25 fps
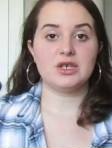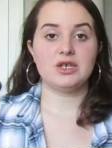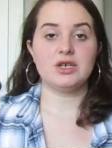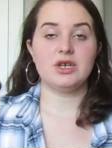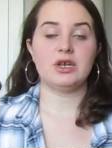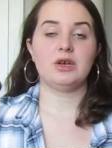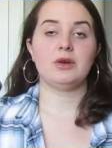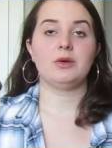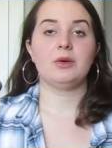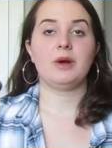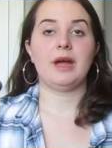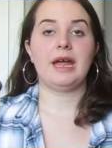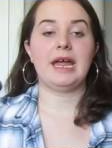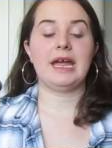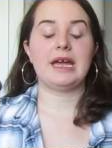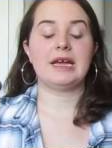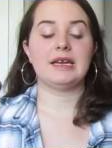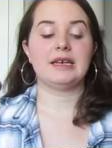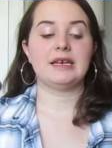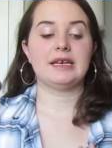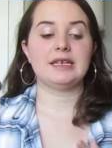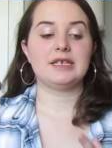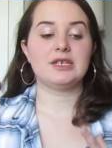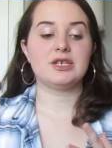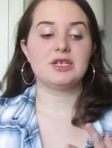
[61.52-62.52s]
to do
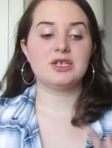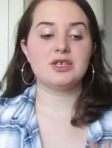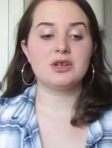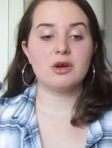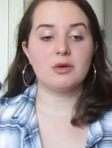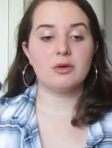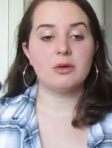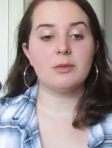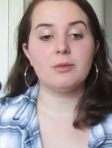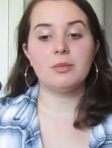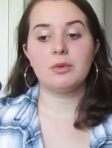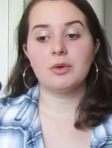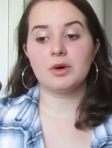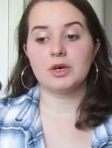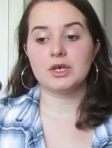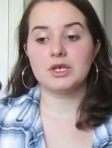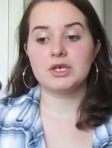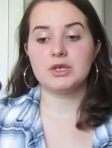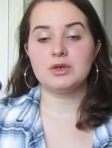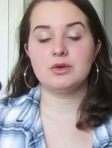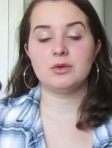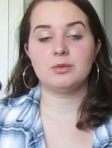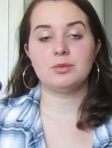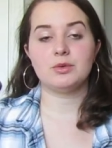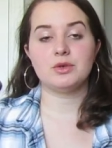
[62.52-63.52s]
and it's so
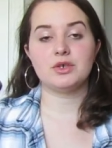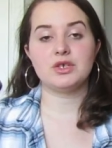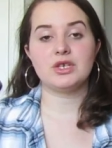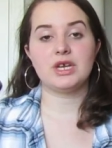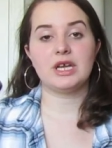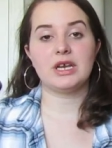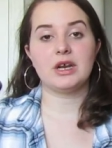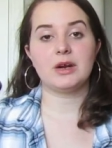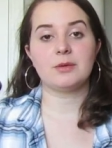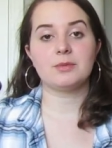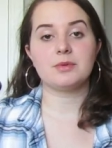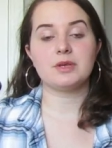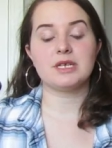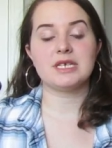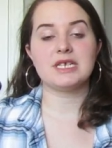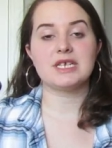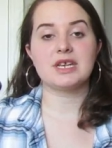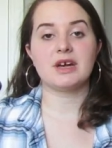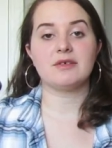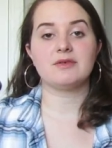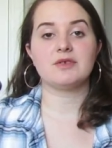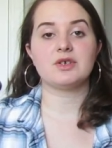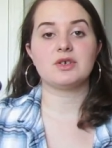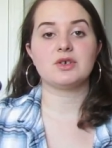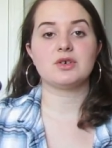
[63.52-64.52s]
important to appreciate our
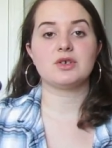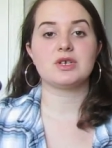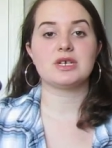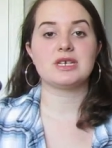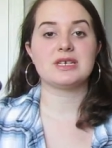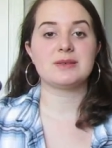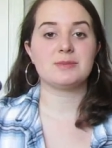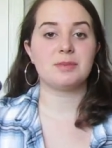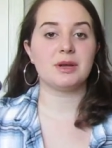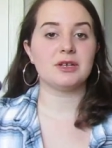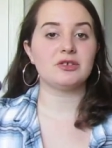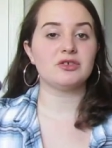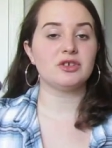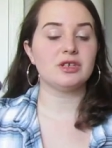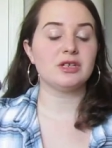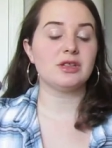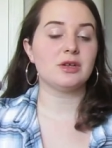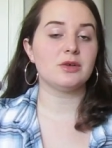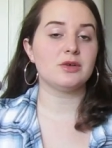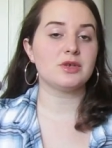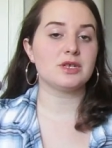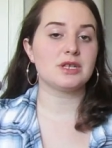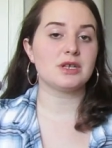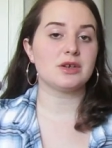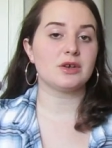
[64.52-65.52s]
police officers, especially
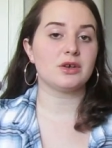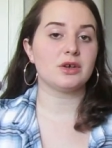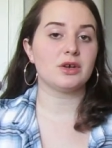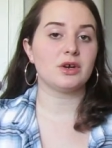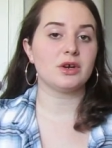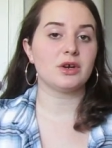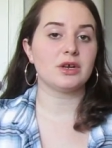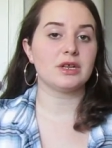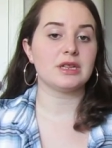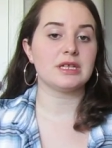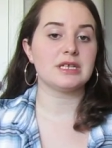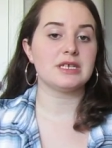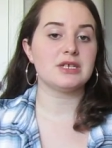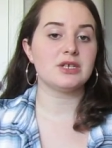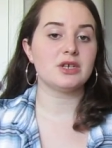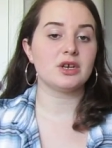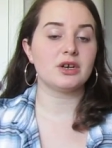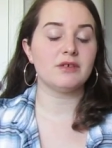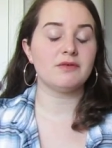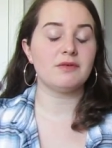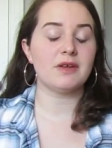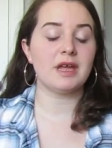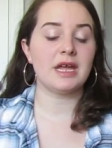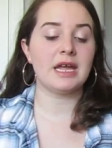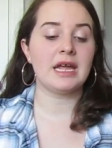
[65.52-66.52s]
those that are currently
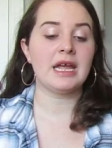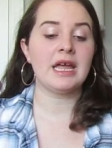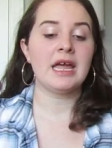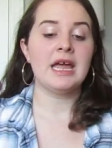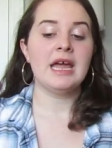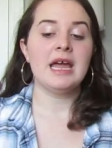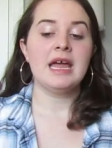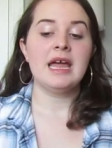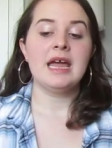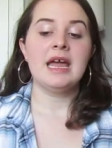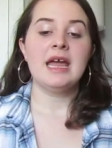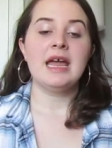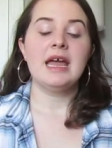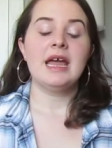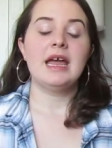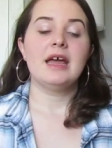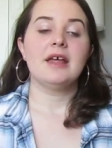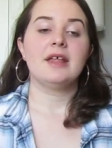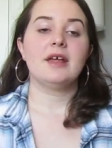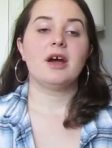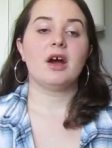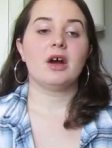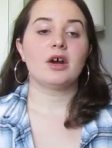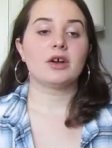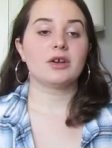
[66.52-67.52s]
serving
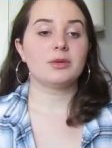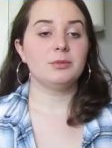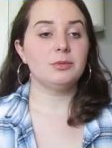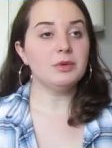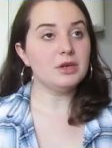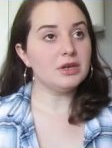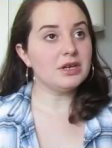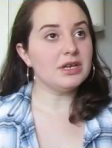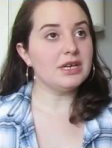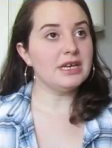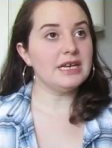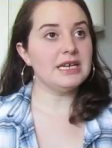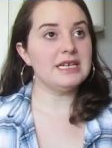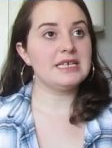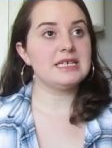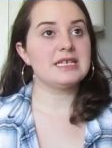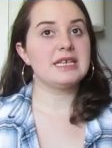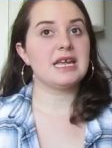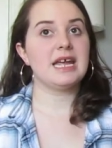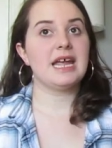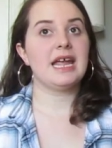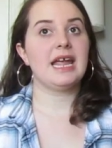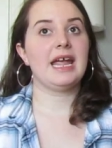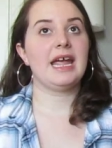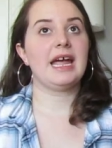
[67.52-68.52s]
our
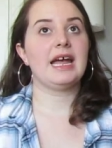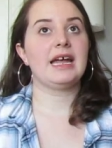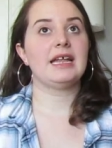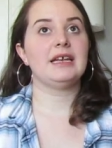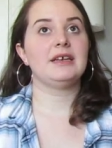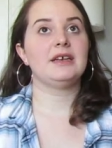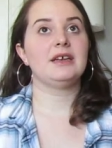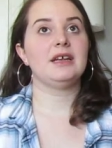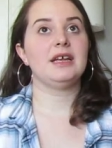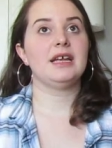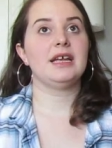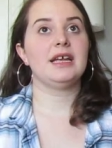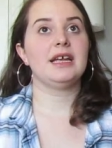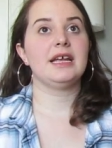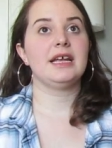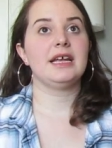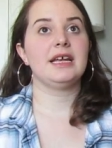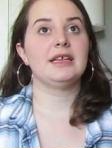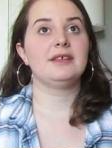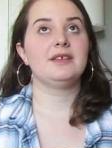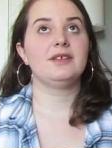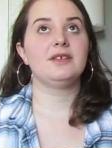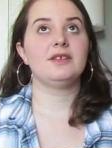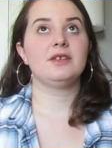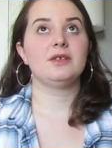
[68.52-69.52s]
communities and
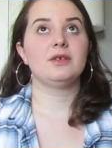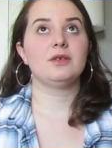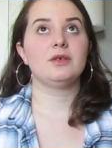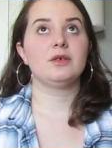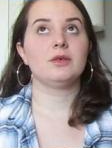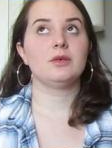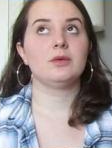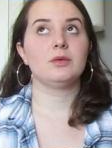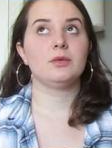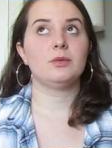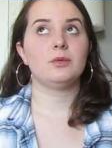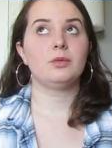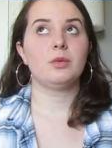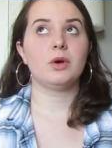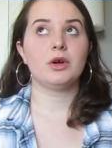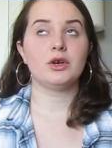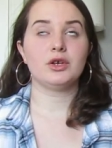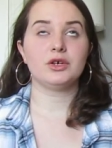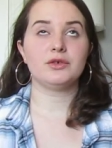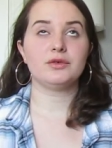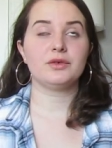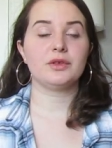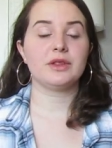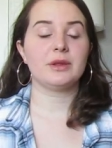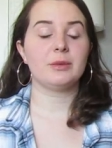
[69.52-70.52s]
it's
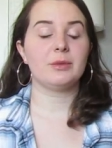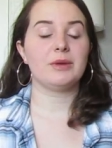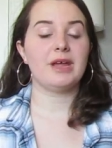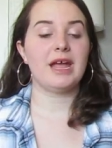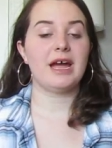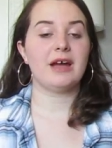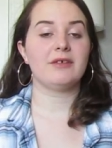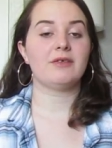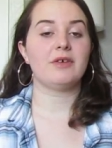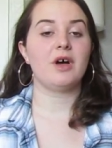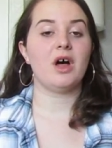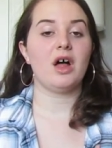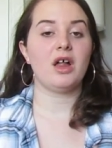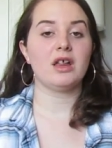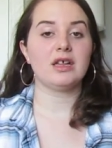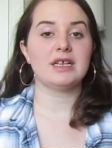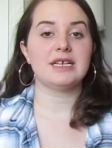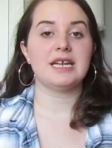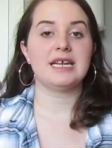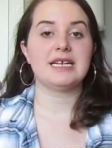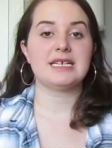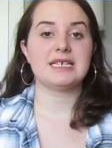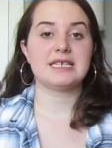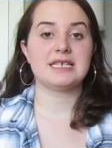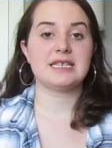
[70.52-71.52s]
wonderful that we have
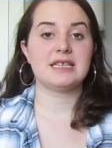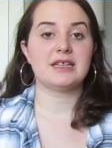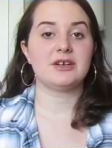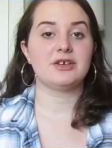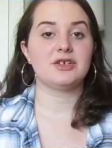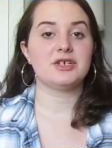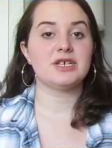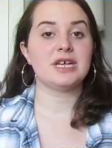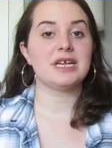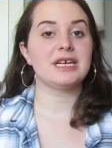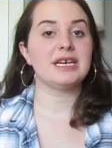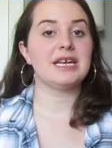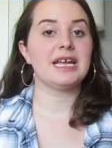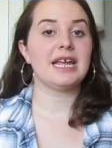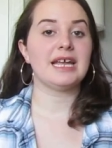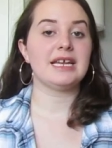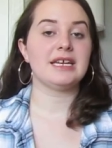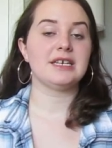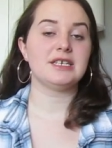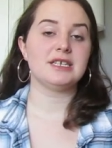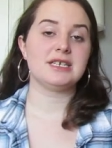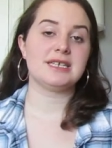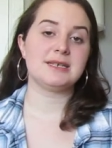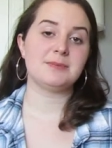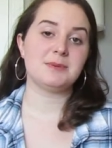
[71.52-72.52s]
holidays that are
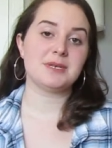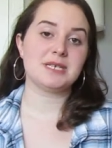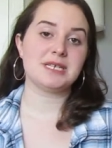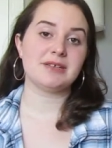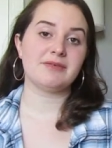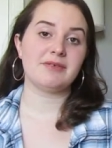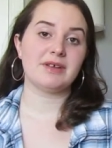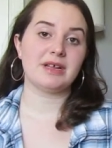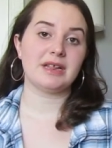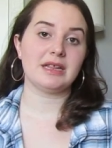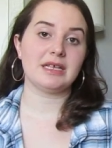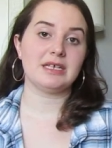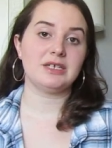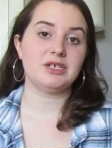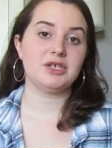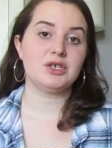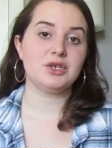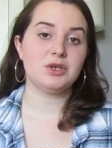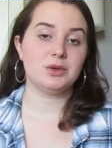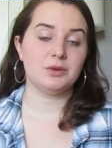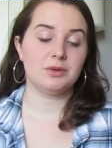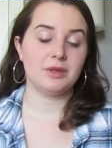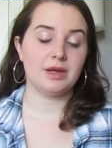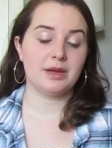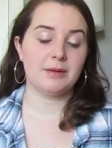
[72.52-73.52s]
dedicated specifically
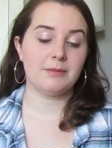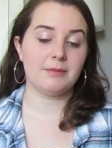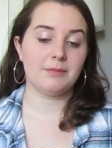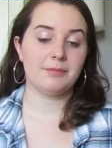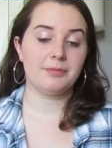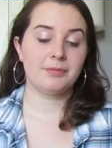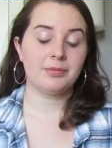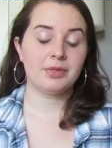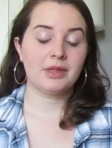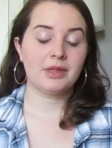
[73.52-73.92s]
to them.